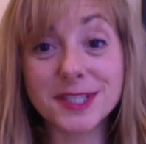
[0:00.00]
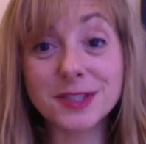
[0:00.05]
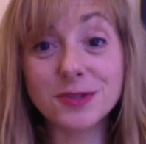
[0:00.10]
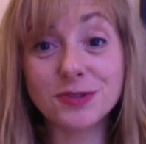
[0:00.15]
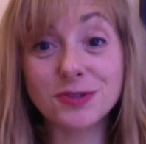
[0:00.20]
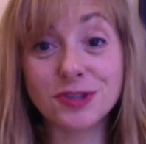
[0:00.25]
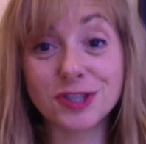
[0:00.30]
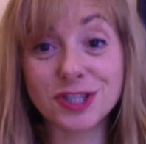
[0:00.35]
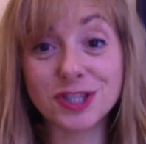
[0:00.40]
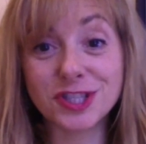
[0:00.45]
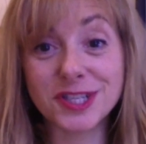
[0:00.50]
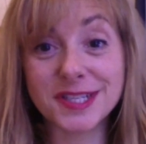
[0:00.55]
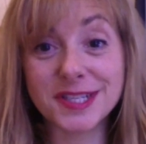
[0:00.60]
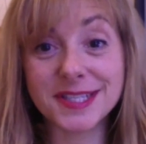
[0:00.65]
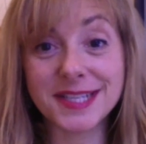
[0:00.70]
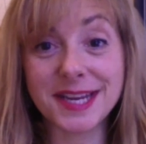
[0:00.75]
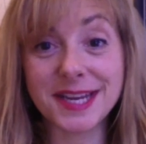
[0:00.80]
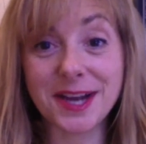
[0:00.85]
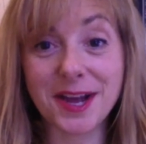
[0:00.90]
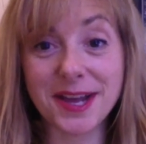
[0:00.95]
nutritionist,
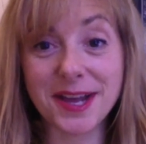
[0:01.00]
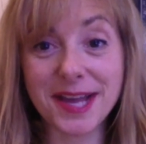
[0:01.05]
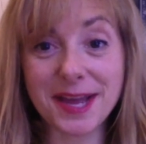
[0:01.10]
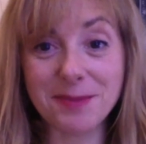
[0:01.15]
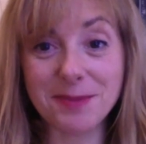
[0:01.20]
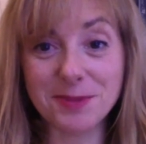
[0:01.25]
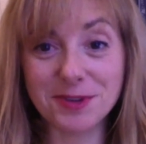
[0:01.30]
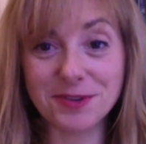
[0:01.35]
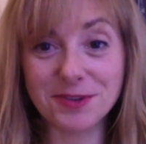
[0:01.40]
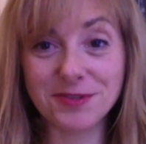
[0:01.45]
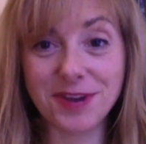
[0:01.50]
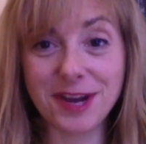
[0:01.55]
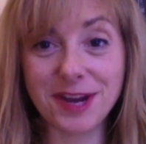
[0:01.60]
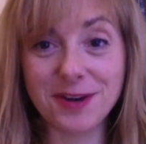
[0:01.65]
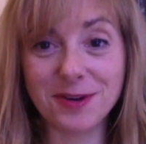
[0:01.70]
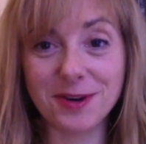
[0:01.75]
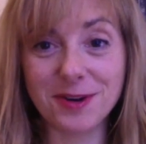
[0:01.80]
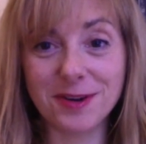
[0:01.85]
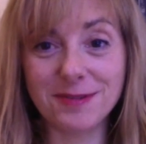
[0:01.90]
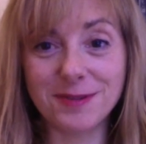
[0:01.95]
and I am the
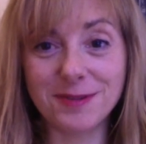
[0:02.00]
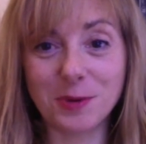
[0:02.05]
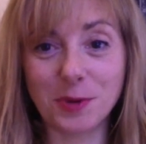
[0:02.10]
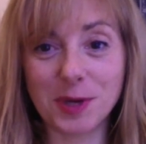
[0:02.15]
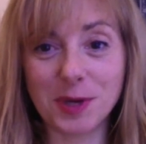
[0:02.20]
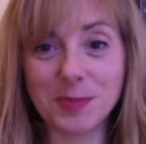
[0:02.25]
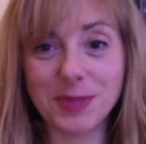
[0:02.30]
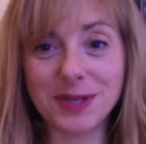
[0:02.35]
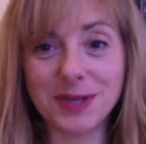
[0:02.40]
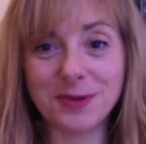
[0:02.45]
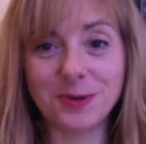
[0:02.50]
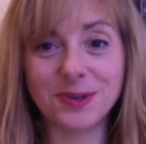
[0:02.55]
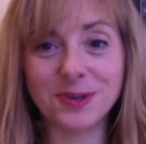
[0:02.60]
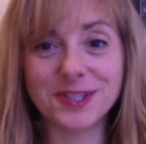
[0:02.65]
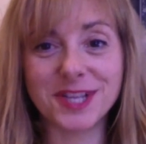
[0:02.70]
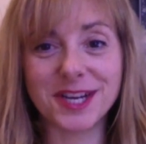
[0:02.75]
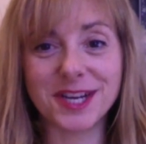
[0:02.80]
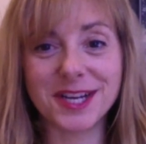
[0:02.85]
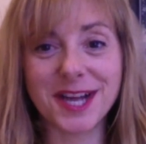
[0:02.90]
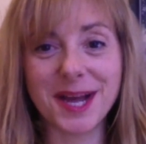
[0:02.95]
creator of
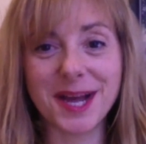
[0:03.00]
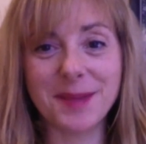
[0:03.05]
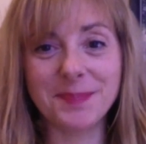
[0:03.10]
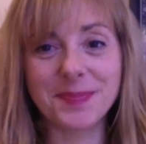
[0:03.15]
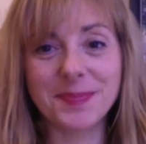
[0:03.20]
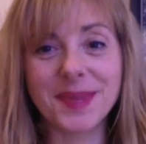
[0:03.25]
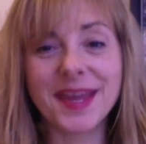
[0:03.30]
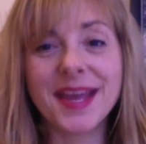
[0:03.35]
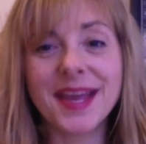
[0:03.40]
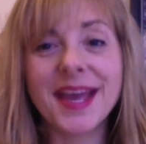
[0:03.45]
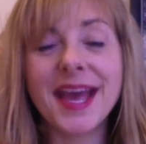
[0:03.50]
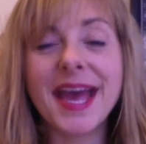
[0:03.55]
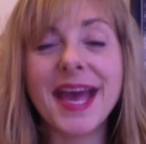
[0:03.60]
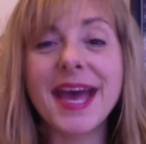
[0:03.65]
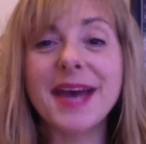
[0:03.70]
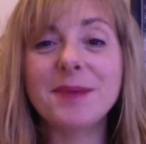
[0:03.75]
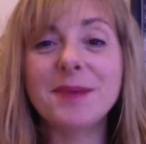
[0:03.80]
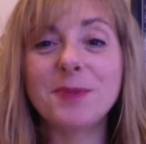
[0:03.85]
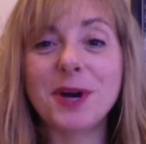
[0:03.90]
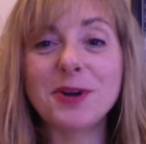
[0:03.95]
LoriPinhorn.com.
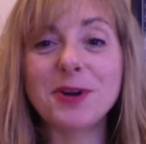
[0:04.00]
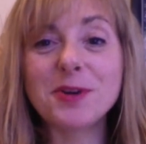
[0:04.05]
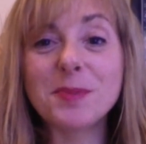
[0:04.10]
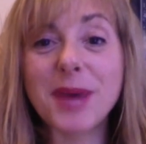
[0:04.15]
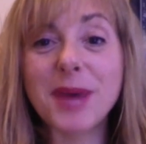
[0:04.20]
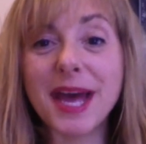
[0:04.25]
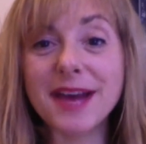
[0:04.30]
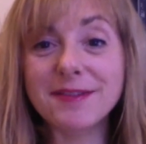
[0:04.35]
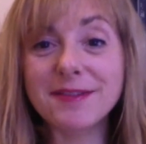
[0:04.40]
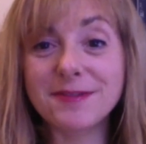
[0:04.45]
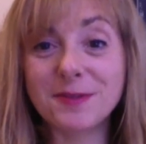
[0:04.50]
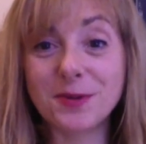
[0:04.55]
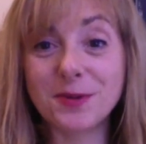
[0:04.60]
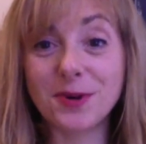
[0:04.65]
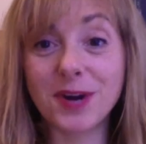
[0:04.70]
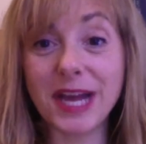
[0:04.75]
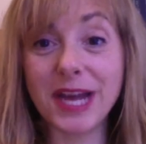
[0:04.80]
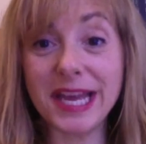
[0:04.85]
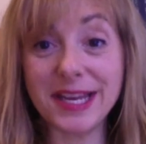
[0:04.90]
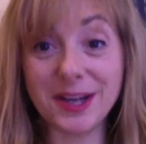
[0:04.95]
And welcome back for
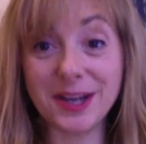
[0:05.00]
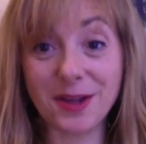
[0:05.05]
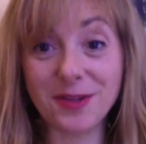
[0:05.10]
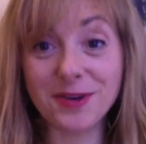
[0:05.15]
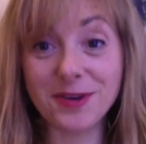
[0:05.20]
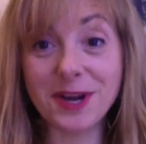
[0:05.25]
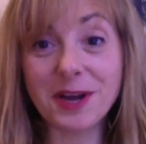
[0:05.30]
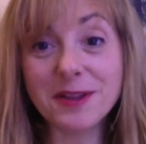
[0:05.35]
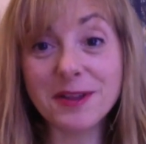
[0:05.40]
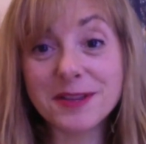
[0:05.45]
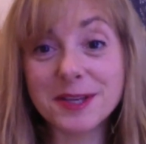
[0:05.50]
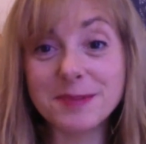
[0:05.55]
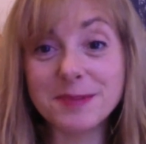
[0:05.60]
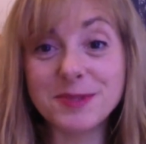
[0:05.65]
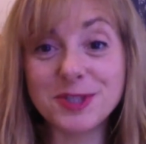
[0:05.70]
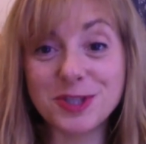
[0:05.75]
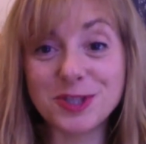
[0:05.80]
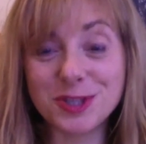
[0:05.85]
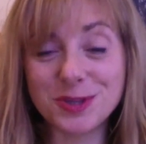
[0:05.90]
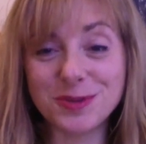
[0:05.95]
another Health
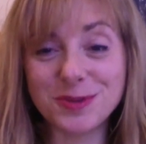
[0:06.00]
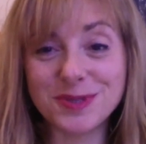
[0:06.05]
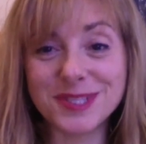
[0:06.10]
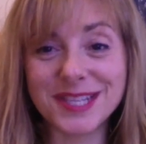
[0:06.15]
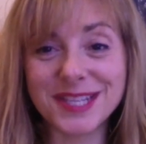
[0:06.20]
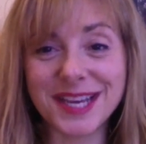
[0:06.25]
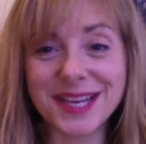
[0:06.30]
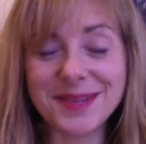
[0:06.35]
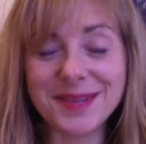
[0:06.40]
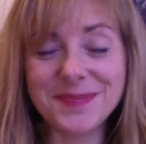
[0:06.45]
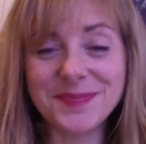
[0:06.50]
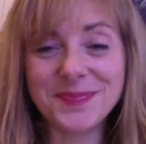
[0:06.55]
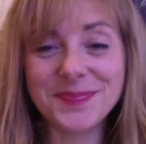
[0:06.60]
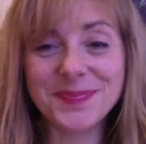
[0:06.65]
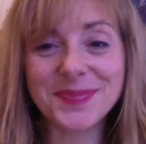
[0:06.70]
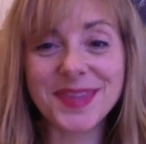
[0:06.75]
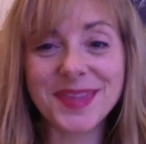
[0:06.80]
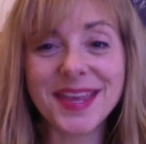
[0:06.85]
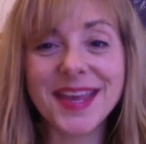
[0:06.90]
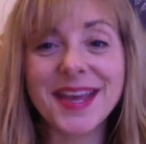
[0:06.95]
Tips Tuesday.
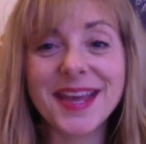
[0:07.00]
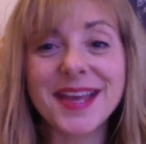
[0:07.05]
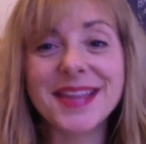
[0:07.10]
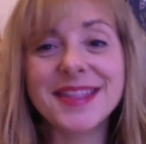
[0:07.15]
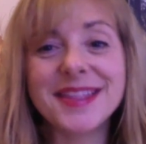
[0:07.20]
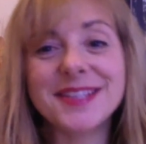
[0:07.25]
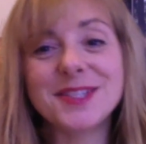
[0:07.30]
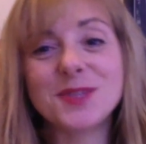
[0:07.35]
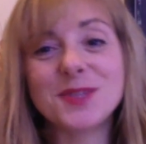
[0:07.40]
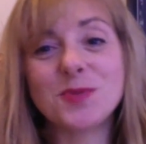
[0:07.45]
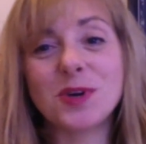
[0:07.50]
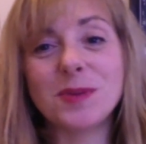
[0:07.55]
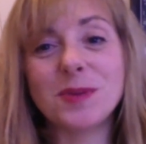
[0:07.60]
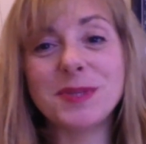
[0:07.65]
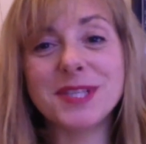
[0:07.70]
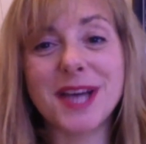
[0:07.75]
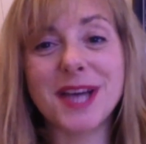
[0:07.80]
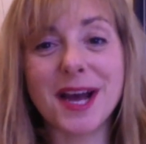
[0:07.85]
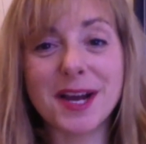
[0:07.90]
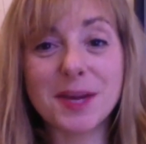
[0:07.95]
This is where we
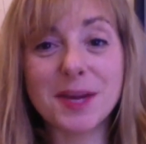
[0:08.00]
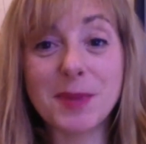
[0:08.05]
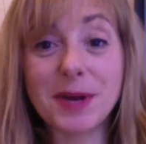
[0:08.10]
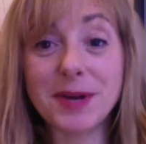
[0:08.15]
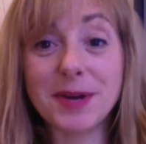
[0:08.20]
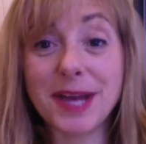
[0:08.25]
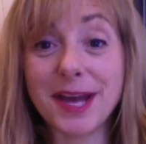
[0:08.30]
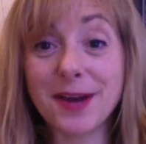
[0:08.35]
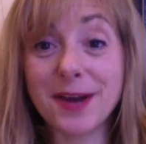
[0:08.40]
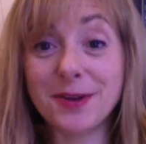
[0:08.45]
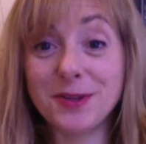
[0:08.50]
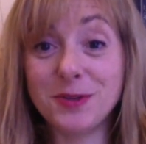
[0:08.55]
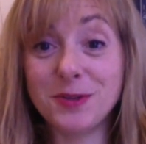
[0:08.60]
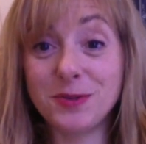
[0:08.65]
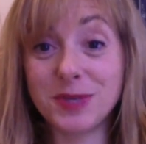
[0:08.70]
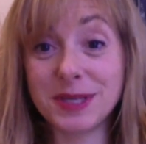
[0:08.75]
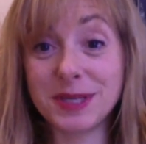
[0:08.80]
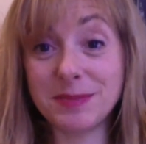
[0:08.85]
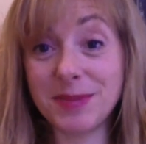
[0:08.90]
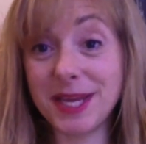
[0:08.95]
talk about how you
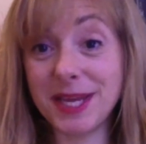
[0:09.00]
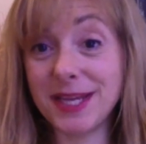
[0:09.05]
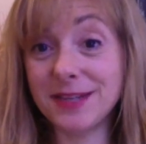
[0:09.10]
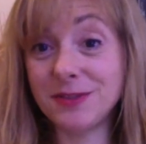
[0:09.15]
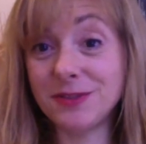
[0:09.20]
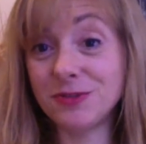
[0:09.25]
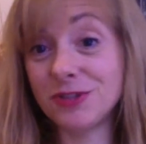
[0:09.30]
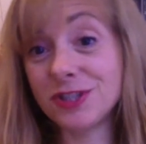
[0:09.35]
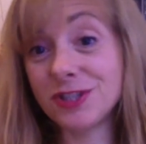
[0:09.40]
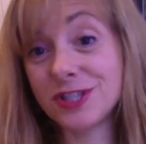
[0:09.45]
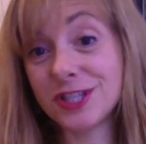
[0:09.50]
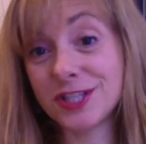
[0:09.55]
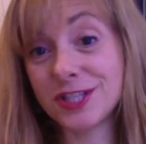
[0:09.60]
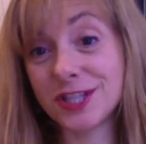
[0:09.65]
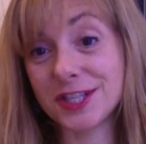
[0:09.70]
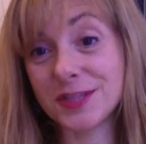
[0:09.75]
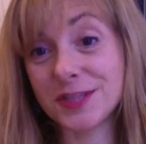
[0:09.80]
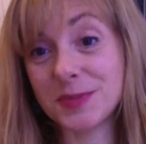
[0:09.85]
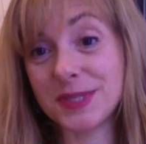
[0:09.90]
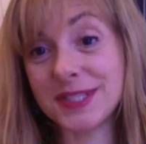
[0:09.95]
can make nutrition
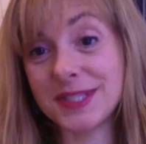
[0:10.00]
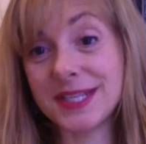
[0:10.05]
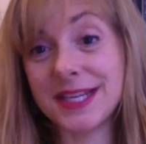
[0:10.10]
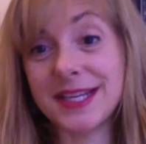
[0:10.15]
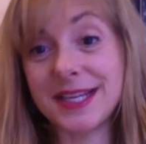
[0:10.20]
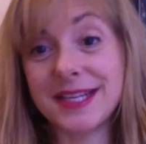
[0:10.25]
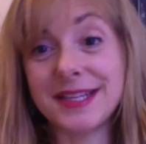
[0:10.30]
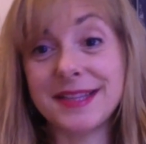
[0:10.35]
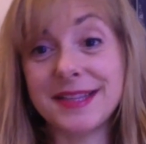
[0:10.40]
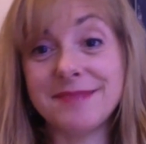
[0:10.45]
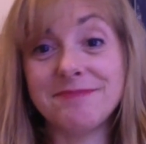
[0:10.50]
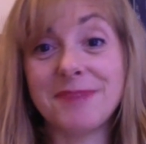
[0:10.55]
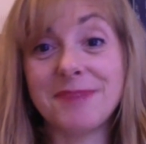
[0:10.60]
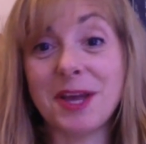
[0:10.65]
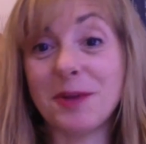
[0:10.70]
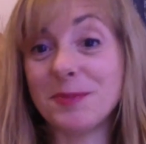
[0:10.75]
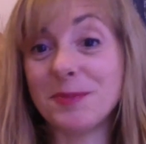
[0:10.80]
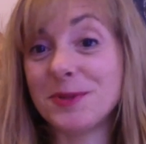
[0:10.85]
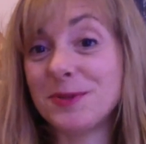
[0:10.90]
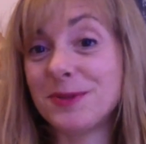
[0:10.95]
adjustments and
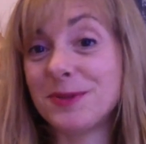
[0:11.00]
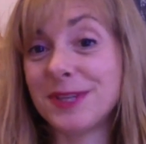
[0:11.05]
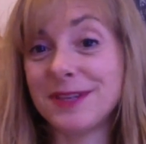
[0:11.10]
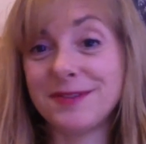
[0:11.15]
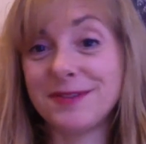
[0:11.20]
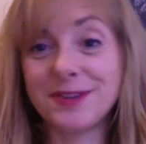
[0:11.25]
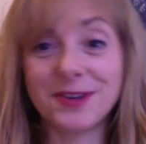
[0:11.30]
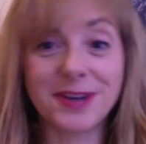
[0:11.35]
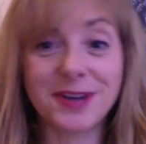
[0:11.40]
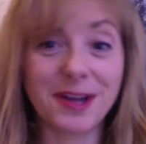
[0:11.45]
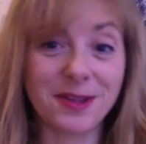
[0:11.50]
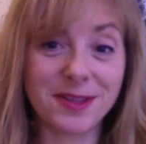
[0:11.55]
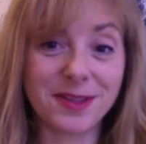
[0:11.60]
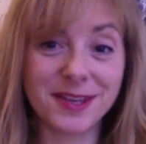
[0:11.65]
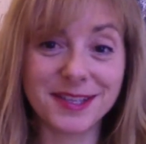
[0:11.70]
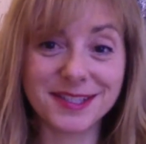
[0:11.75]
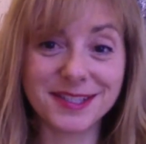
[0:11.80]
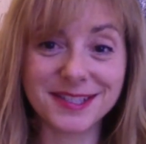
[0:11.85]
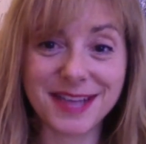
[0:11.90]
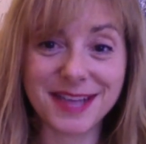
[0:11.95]
help you live your
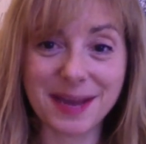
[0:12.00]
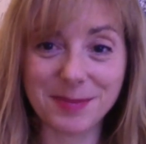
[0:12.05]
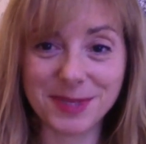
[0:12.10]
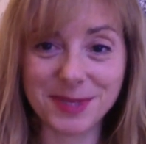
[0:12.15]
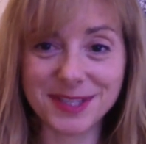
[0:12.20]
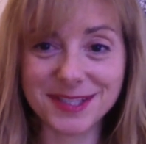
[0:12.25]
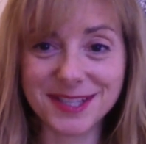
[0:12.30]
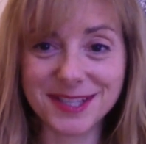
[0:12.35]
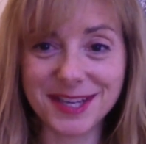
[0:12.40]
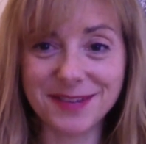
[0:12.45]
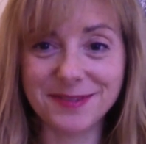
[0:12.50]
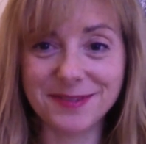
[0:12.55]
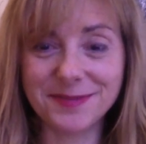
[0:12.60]
healthiest, happiest life.